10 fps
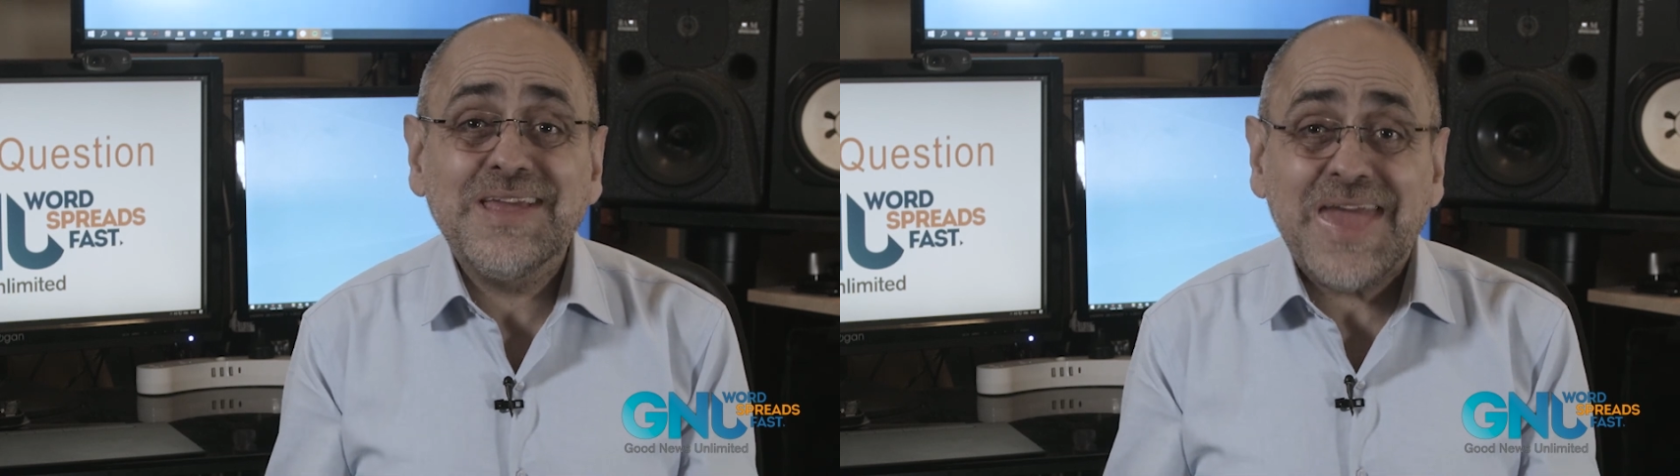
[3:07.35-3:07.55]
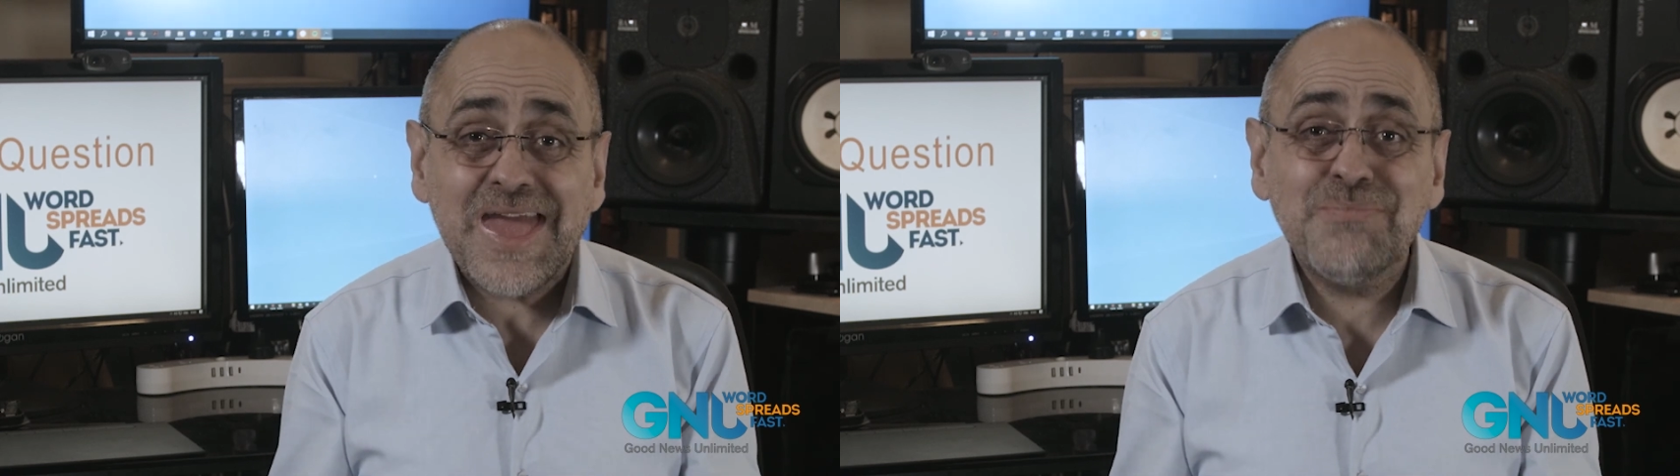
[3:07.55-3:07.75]

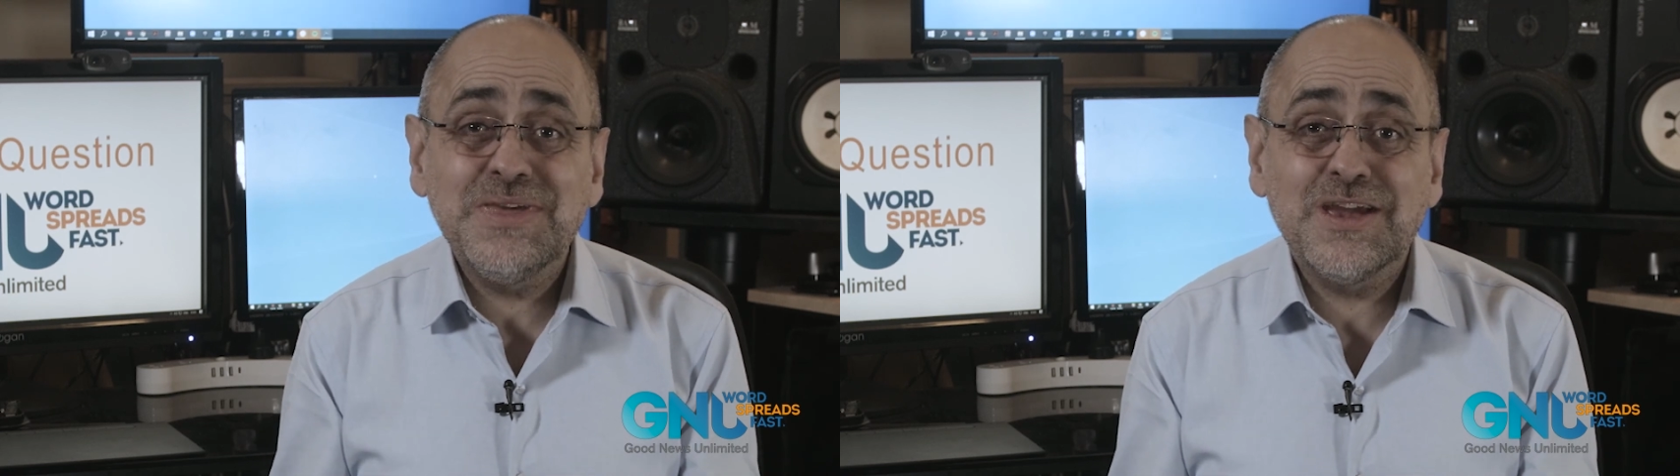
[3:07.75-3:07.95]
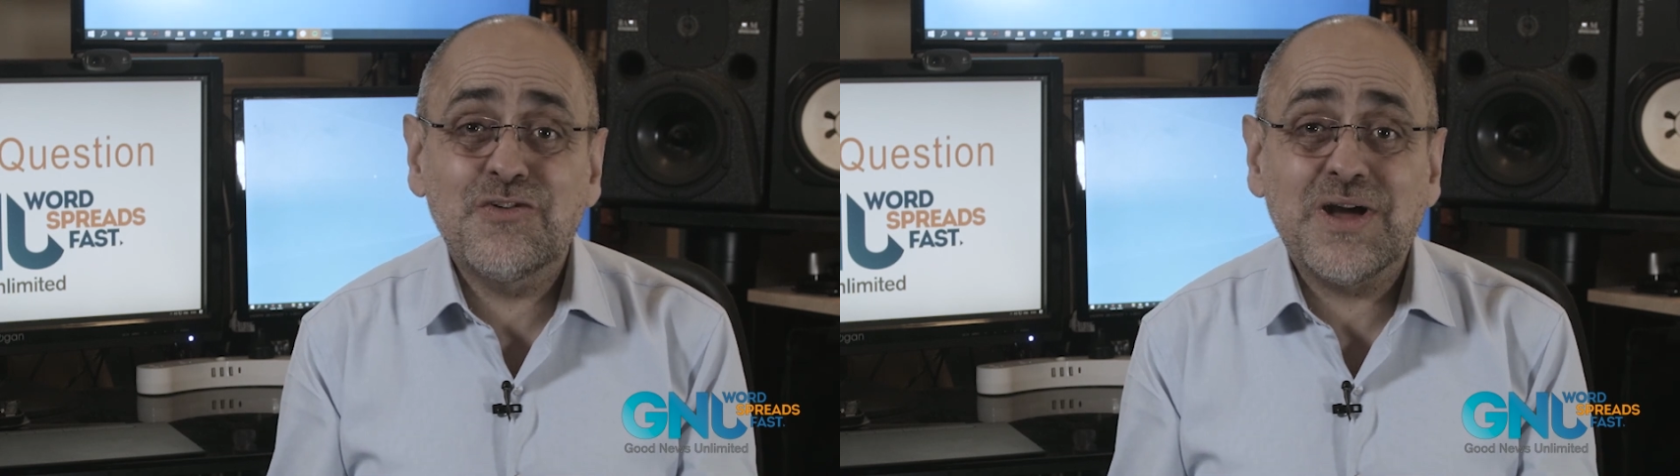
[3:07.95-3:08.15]
can
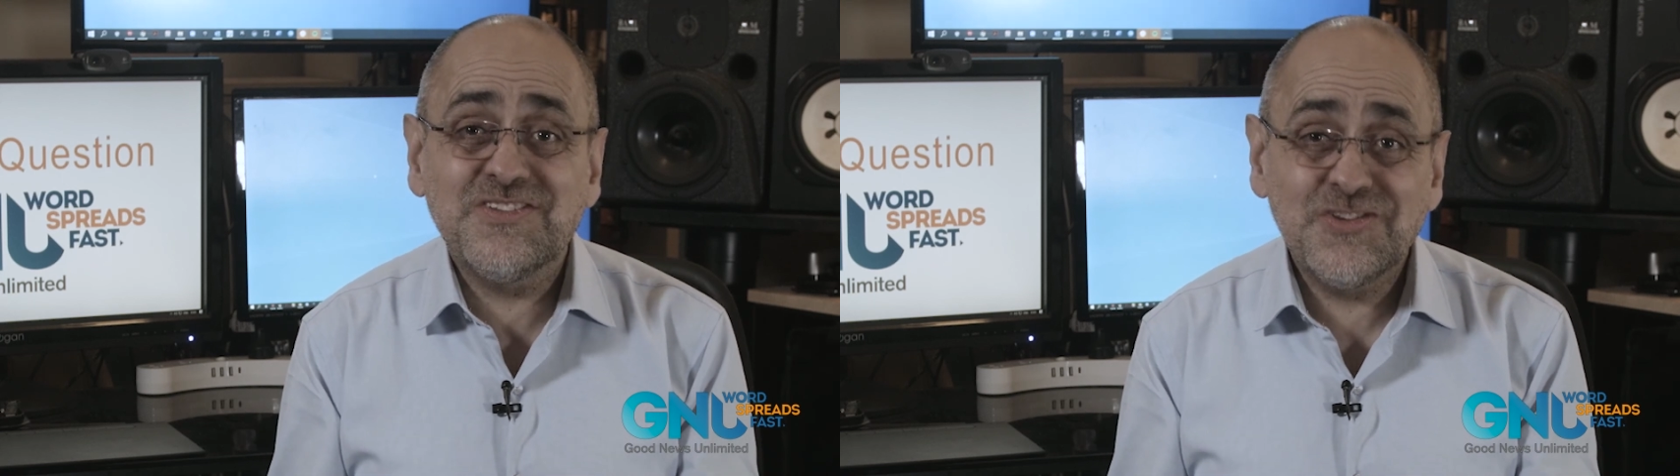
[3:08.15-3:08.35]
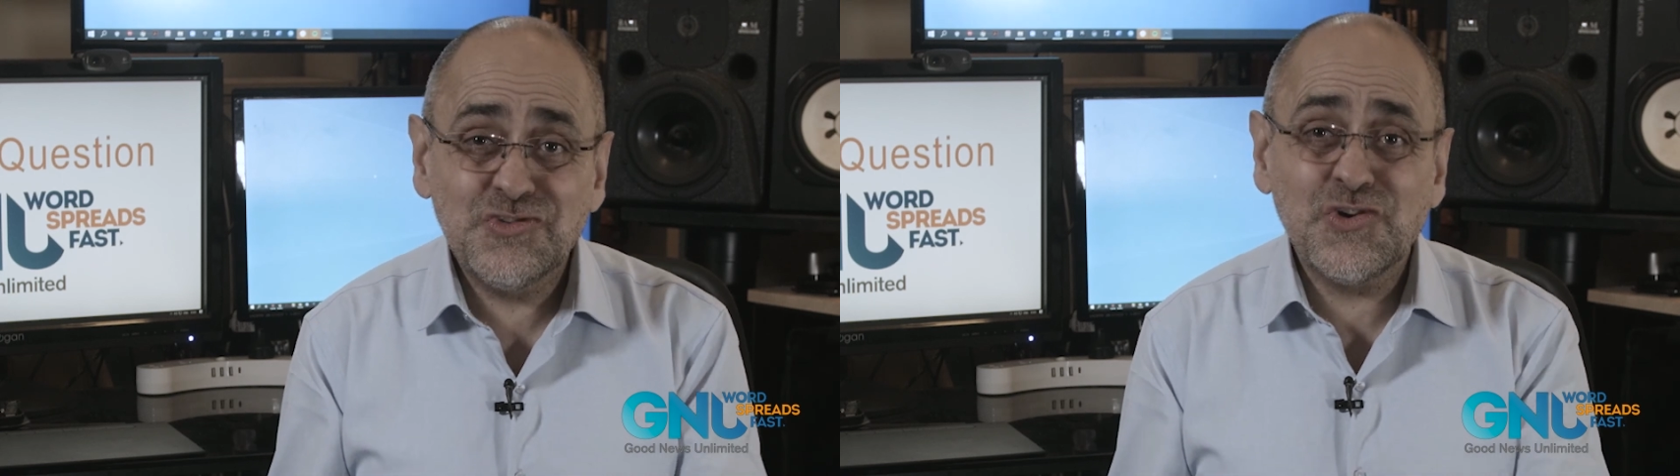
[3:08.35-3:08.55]
be a
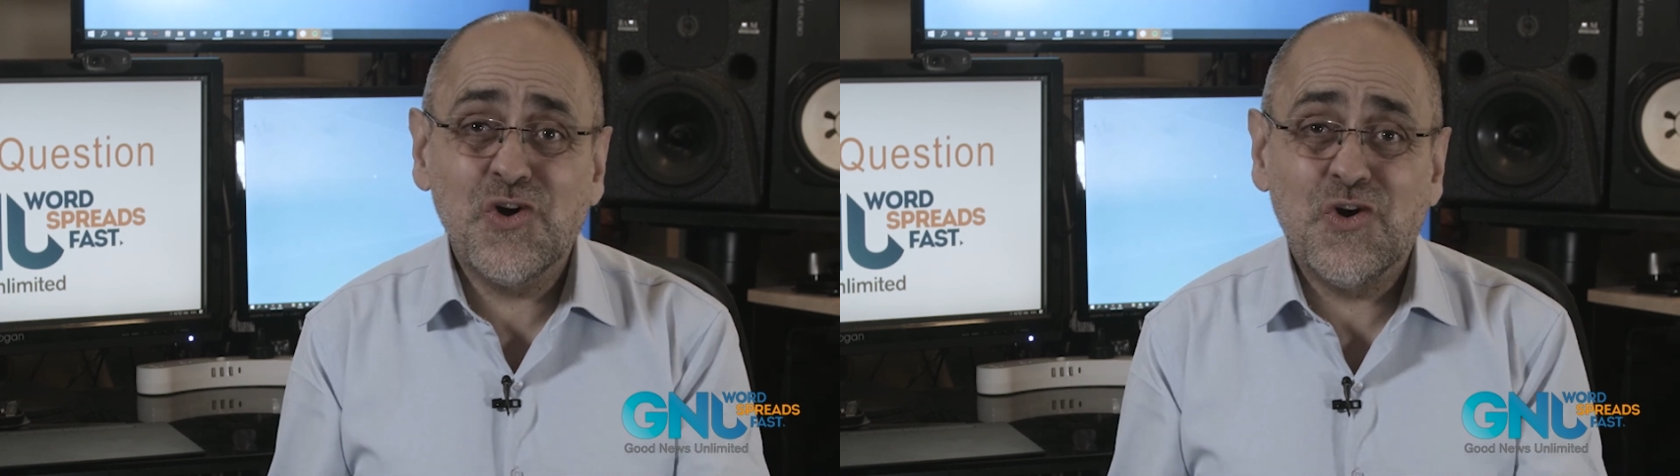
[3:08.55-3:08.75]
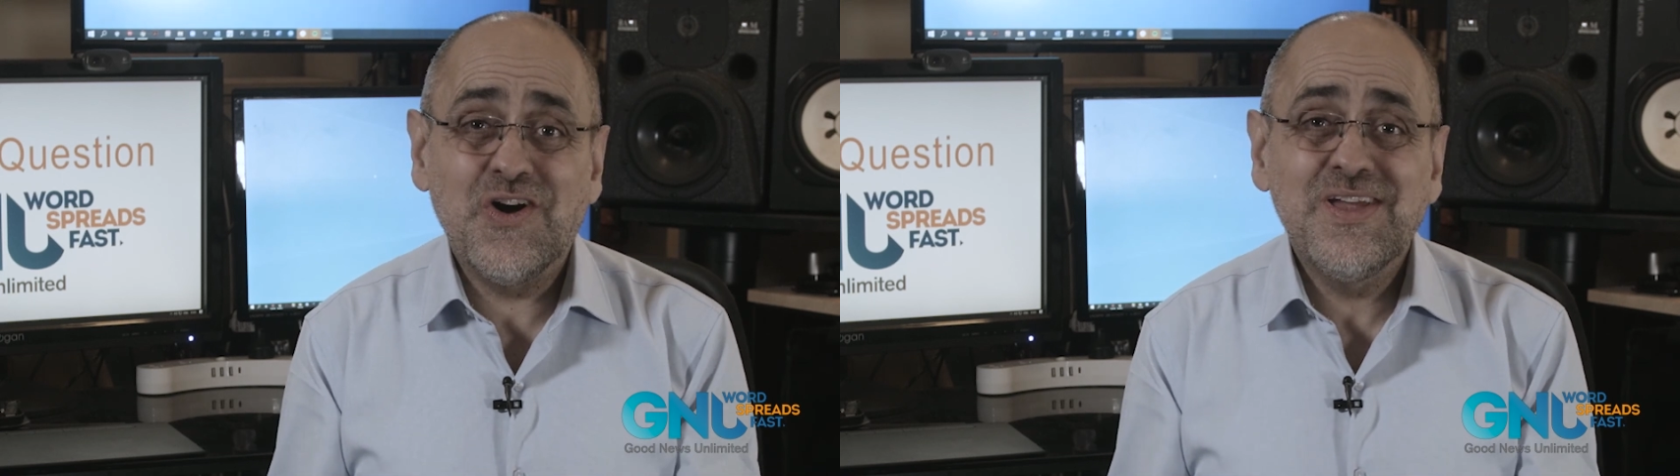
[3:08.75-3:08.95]
crutch,
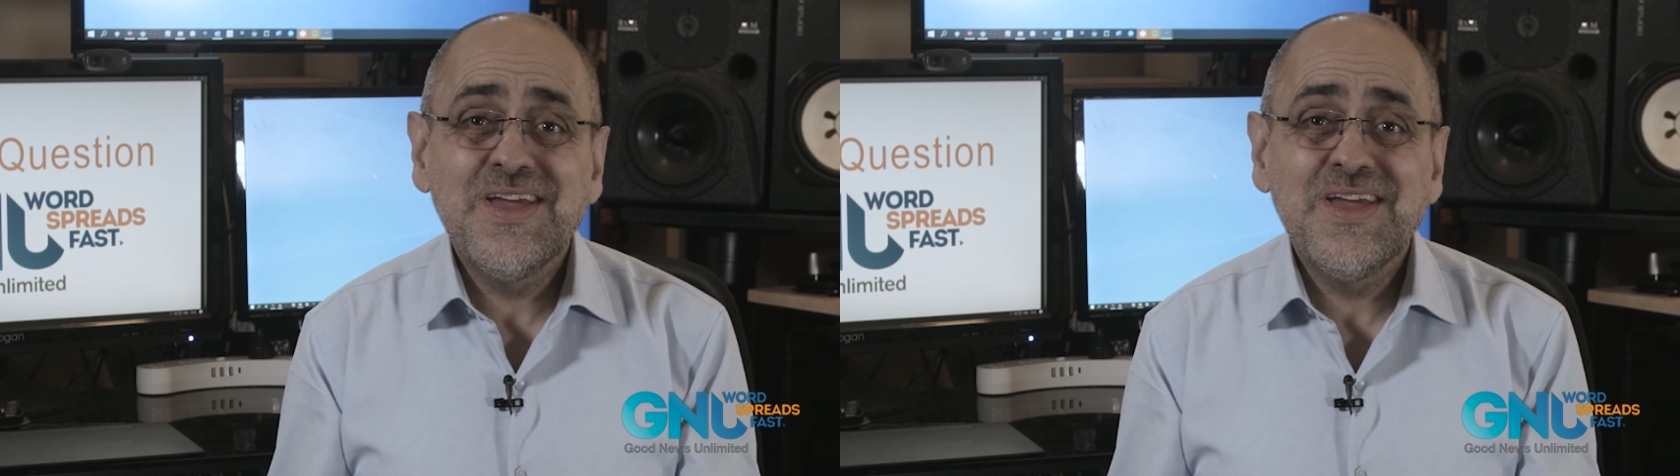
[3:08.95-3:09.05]
sure,